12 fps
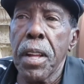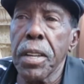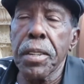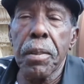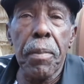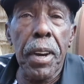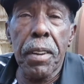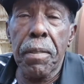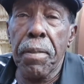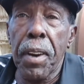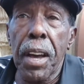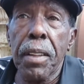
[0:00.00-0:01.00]
As a matter
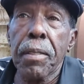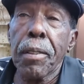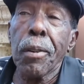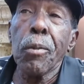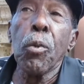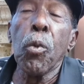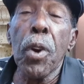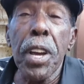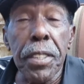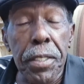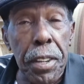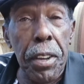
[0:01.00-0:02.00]
of fact,
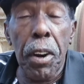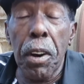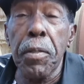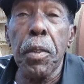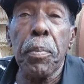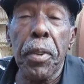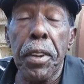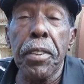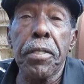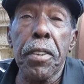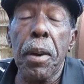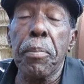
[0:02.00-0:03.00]
Wednesday of the
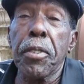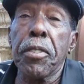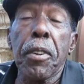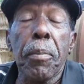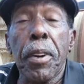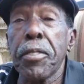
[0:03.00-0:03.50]
Players Championship,